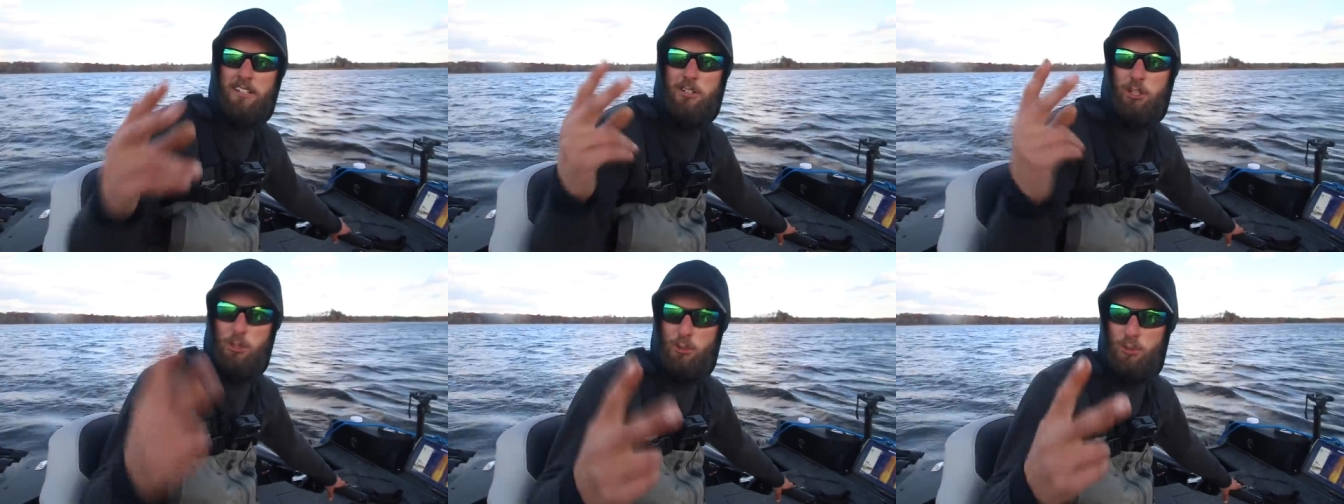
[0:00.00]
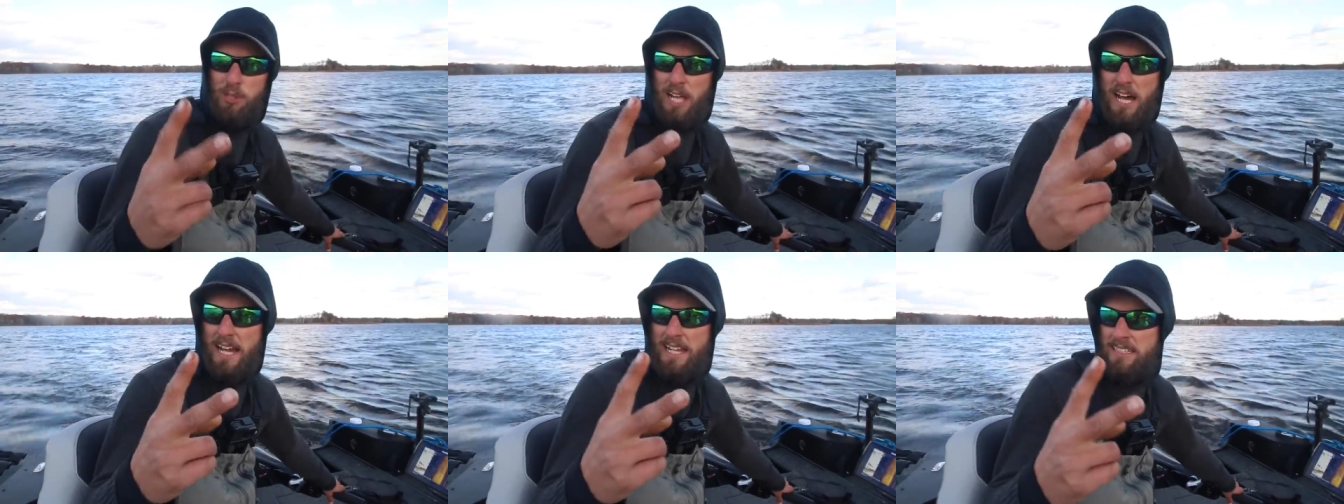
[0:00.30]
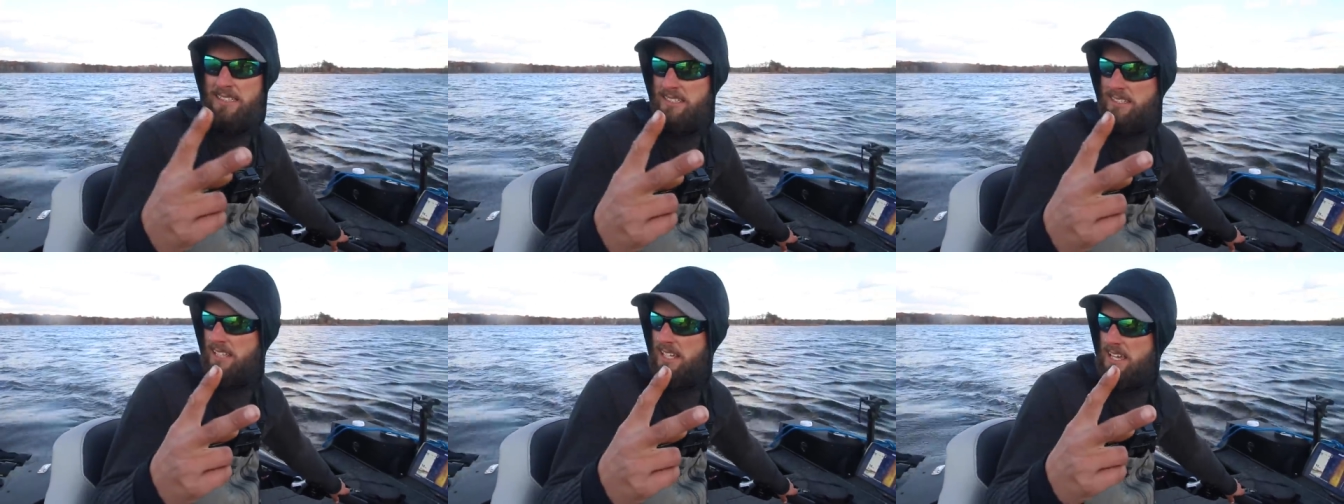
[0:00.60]
to two
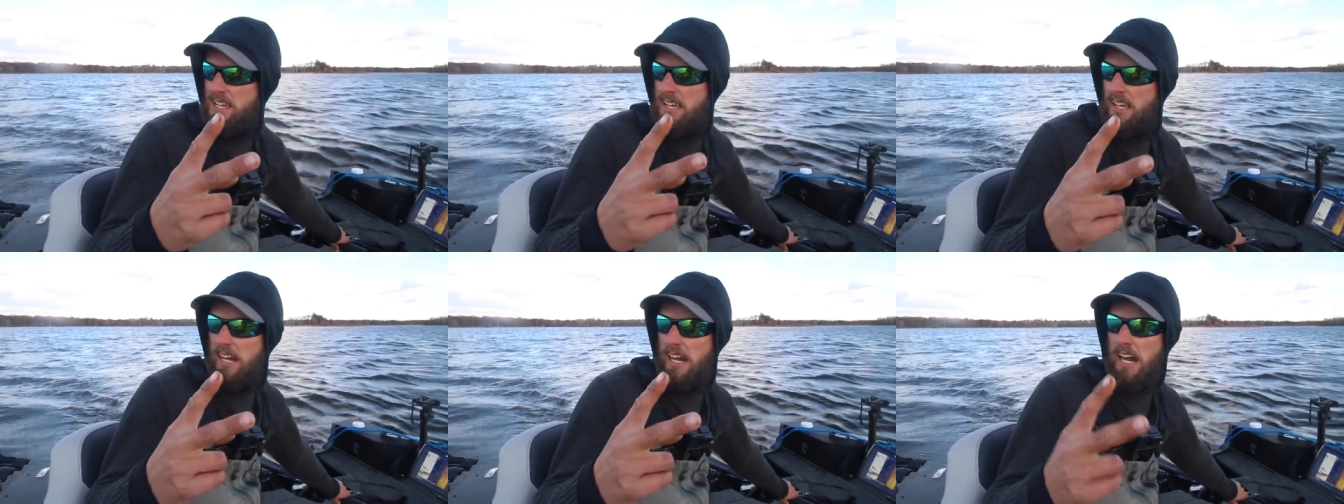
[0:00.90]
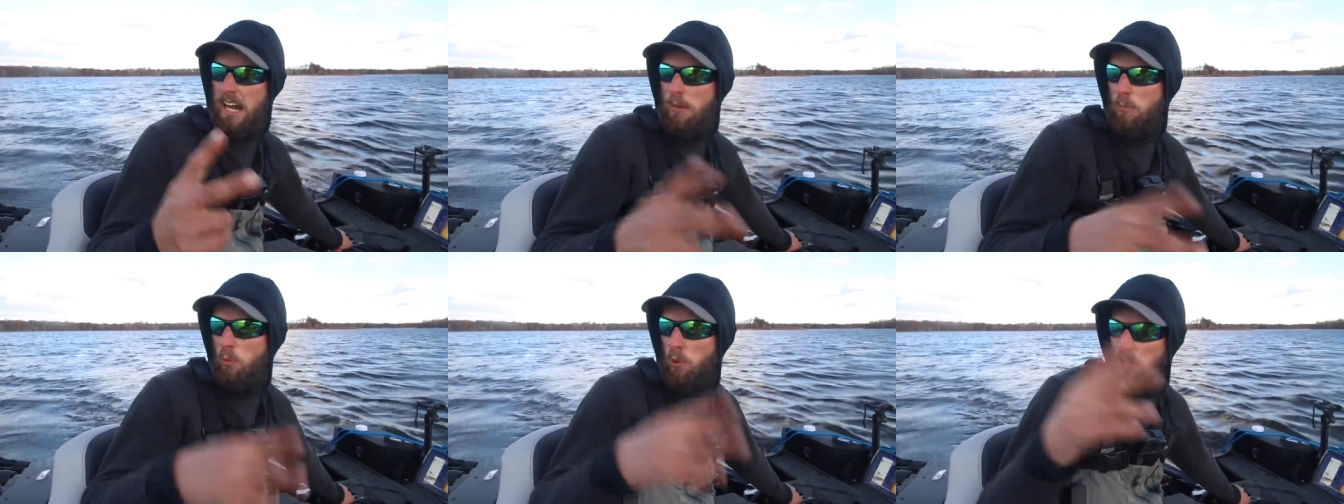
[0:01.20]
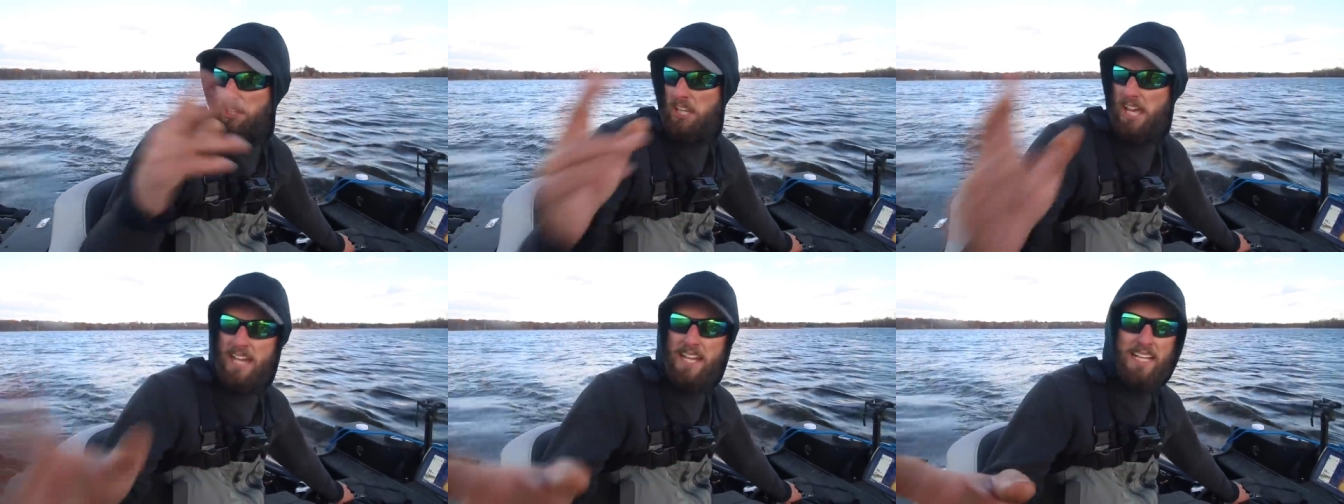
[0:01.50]
lines, um,
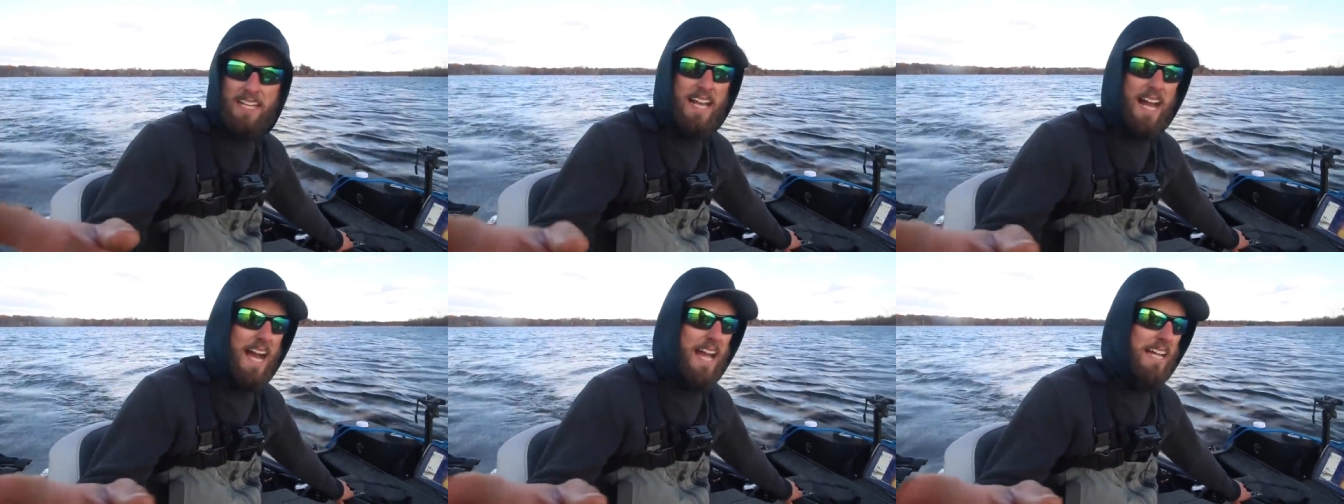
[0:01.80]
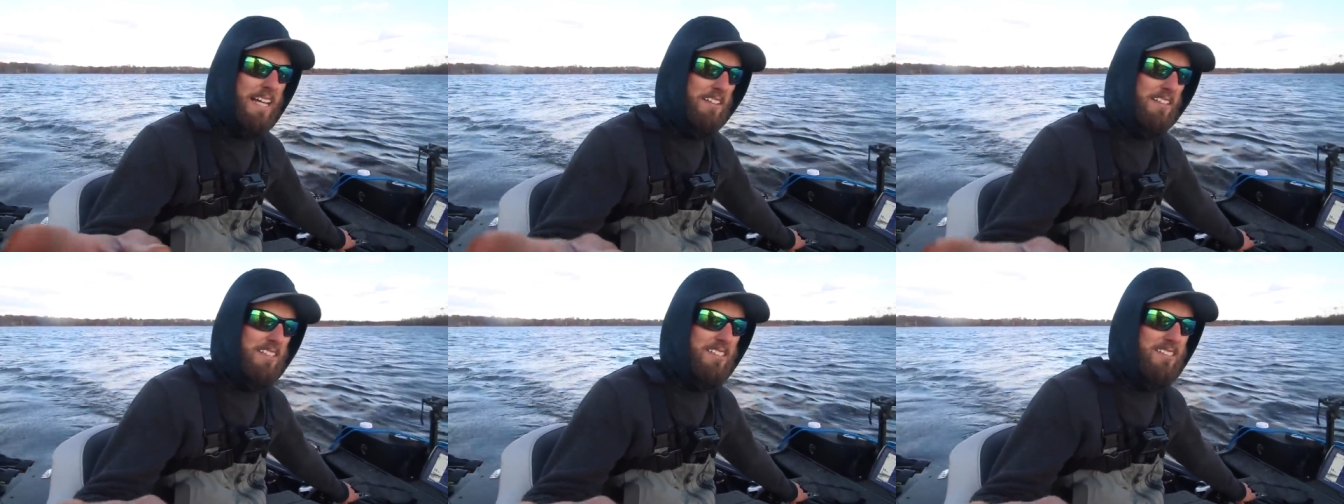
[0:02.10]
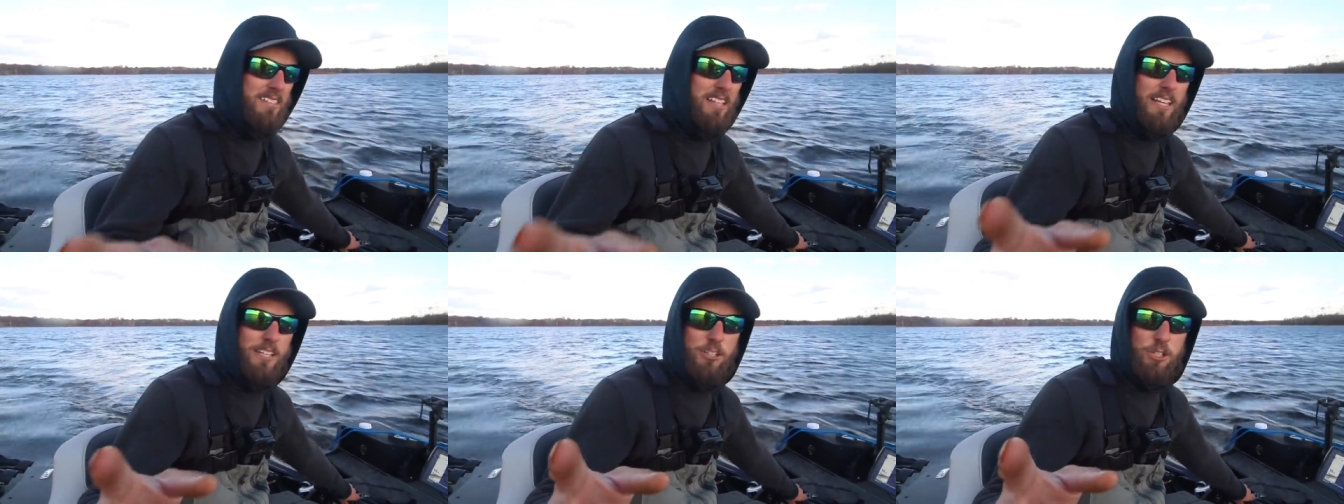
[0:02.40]
one line a guy on
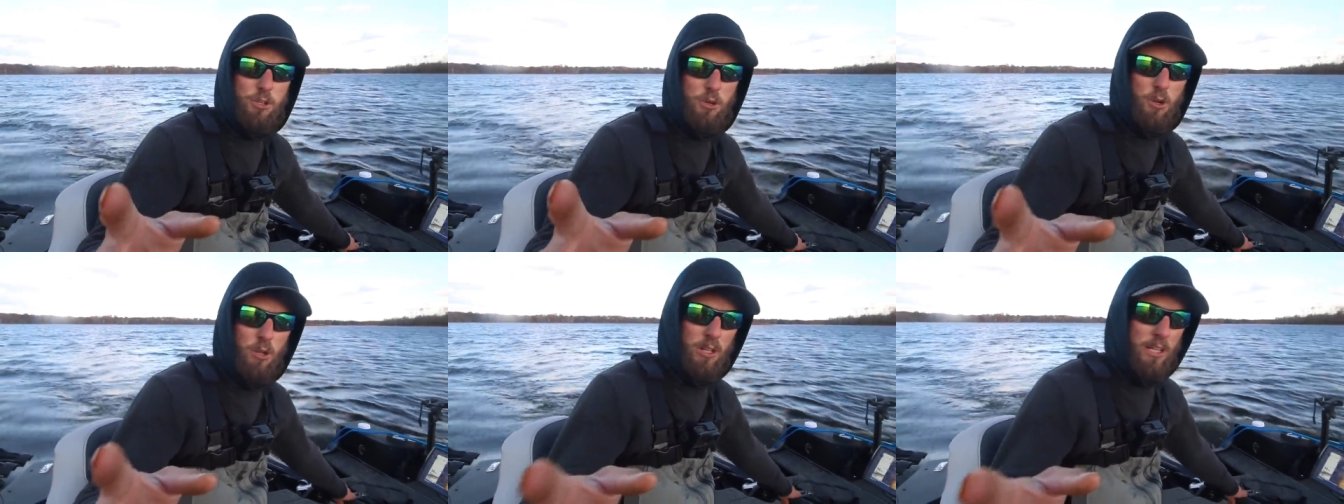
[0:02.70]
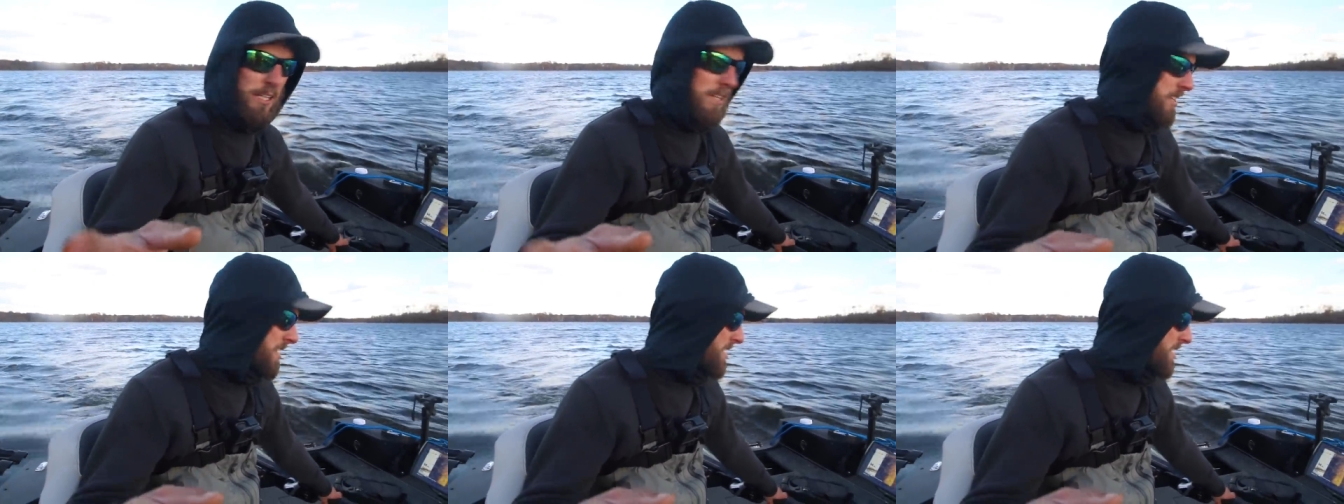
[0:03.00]
this lake trolling,